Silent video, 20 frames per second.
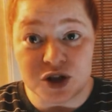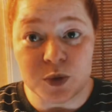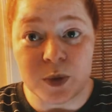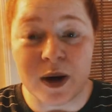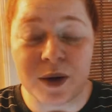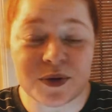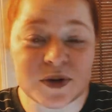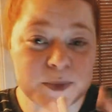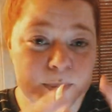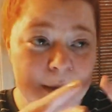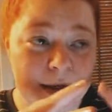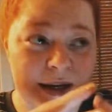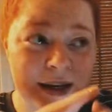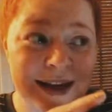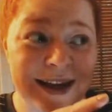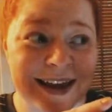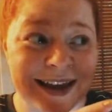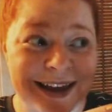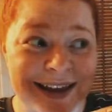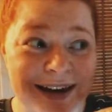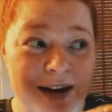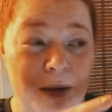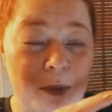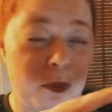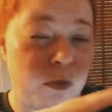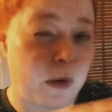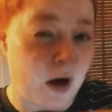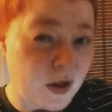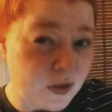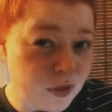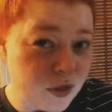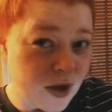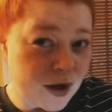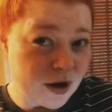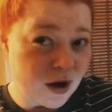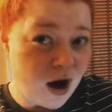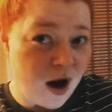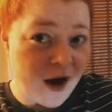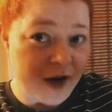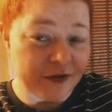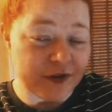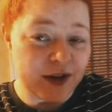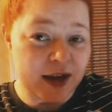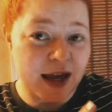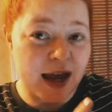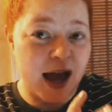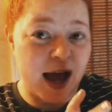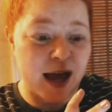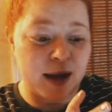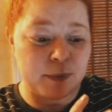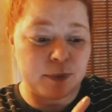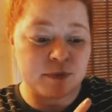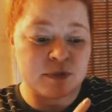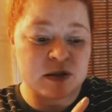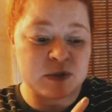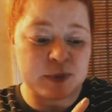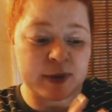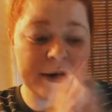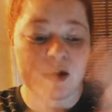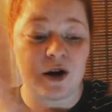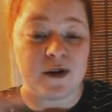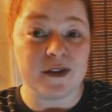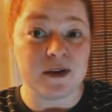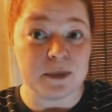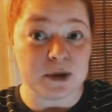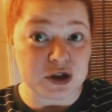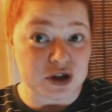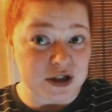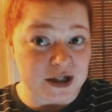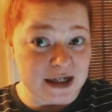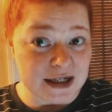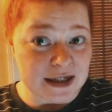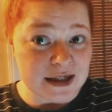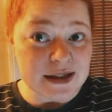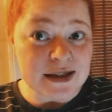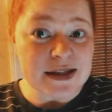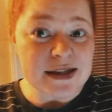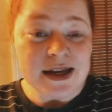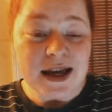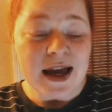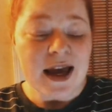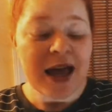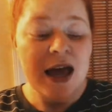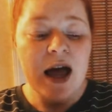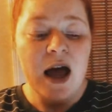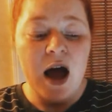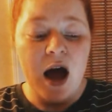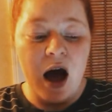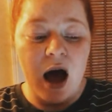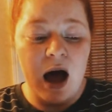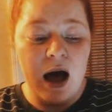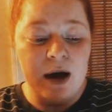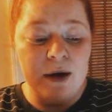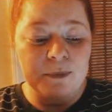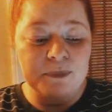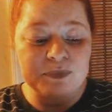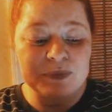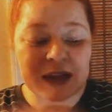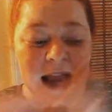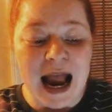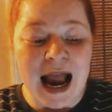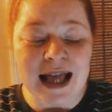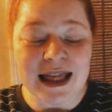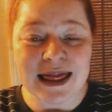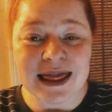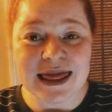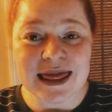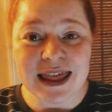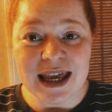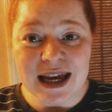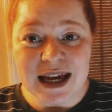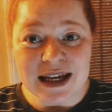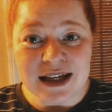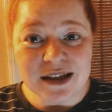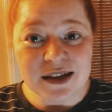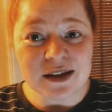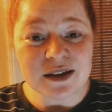What I was spending in a month on coffee, I spent on the machines. Um, and then